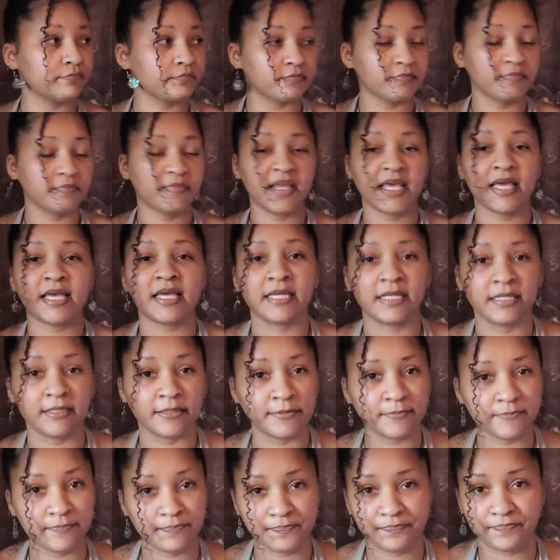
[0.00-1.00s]

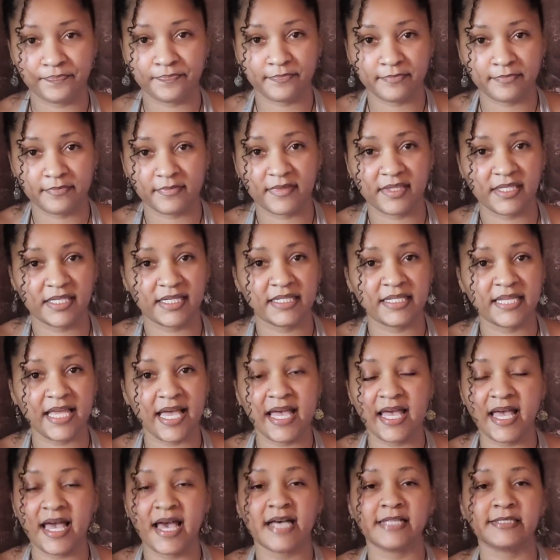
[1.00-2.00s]
then your
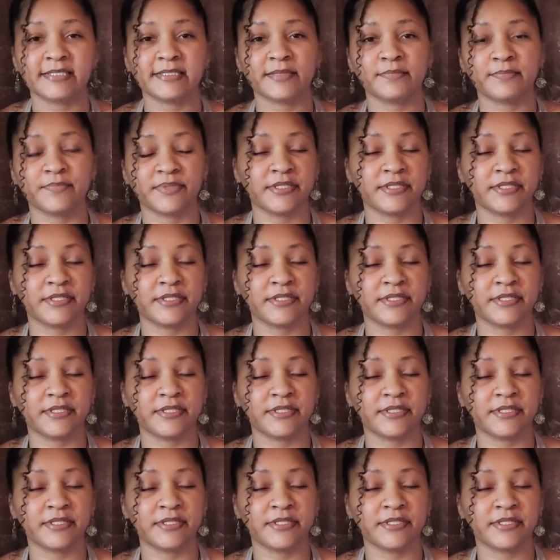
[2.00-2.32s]
day hasn't